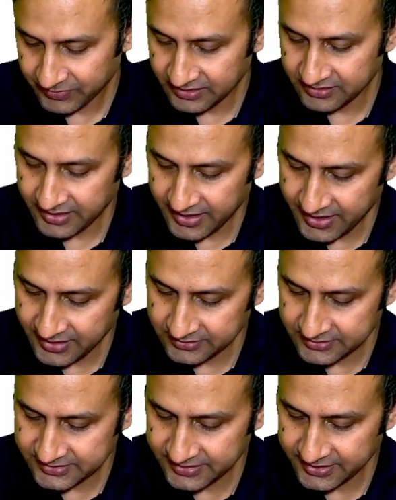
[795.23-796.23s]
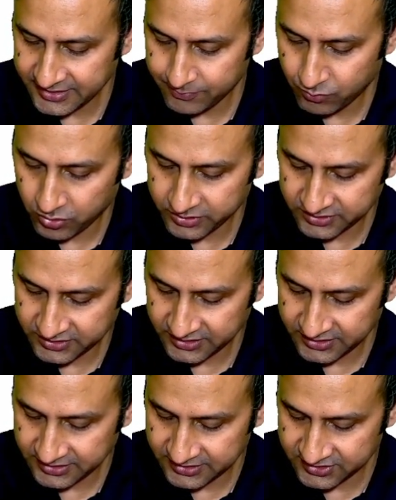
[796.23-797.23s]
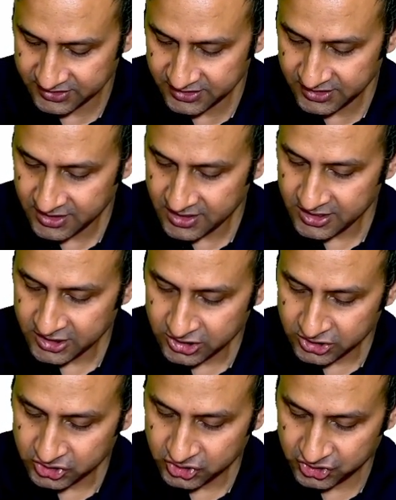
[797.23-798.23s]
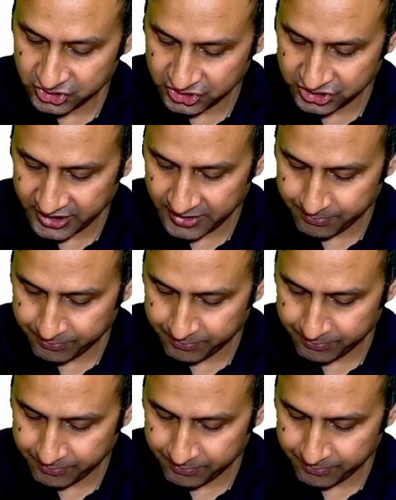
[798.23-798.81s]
And the second important thing is the shape.